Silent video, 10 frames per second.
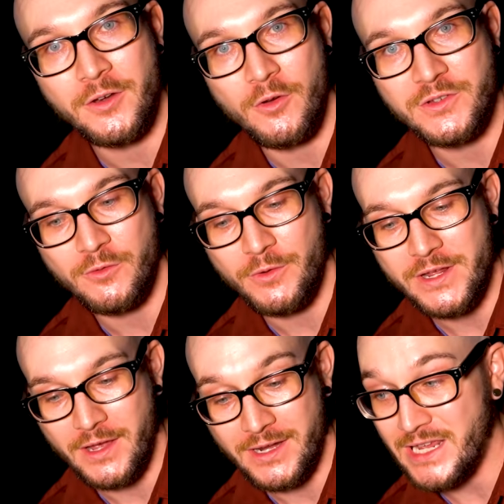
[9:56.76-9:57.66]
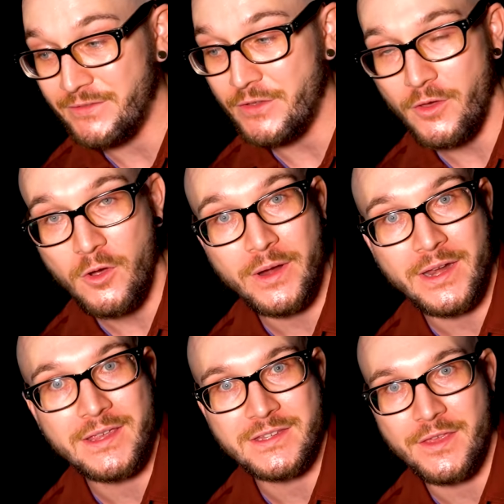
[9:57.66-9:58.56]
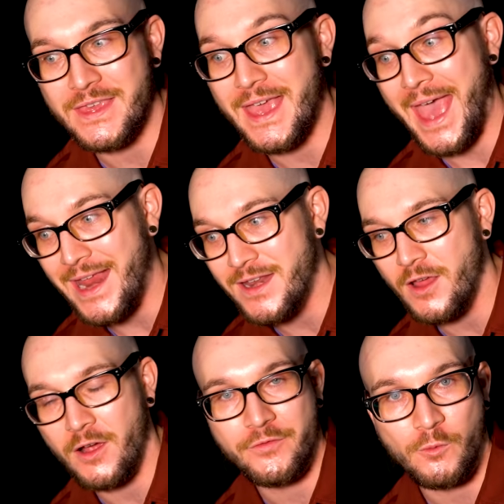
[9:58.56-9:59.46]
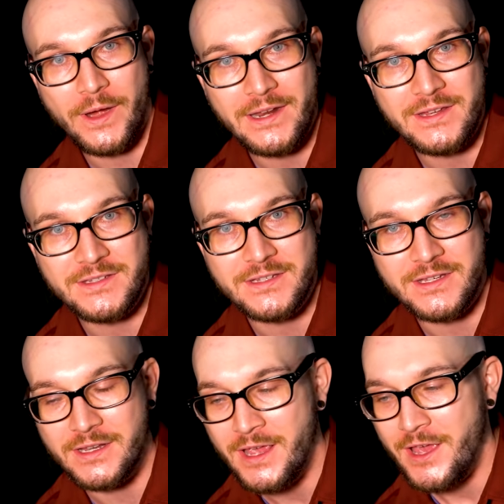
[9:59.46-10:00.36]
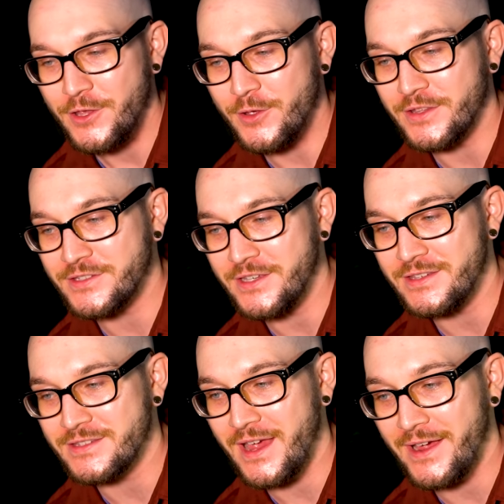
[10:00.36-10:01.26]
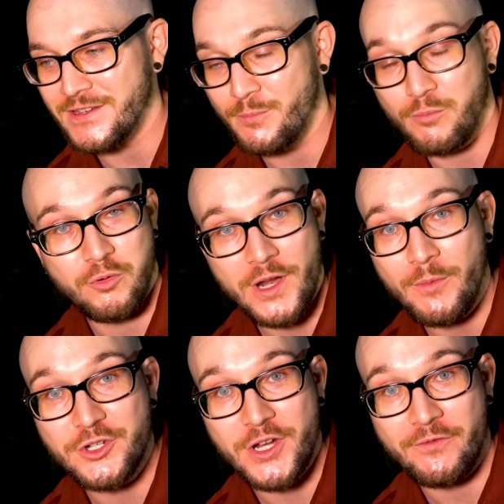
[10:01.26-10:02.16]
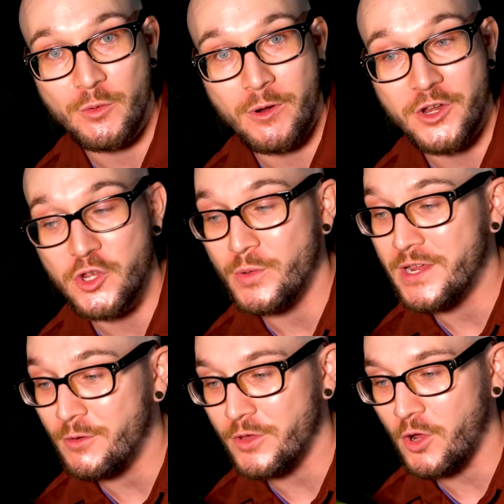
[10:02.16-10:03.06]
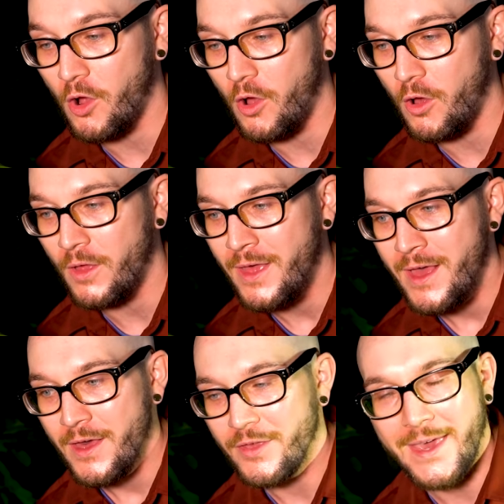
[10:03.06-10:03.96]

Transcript: in Costa Rica, and even though it is the end of the rainy season, you can see these guys pretty much everywhere. You hear the call. The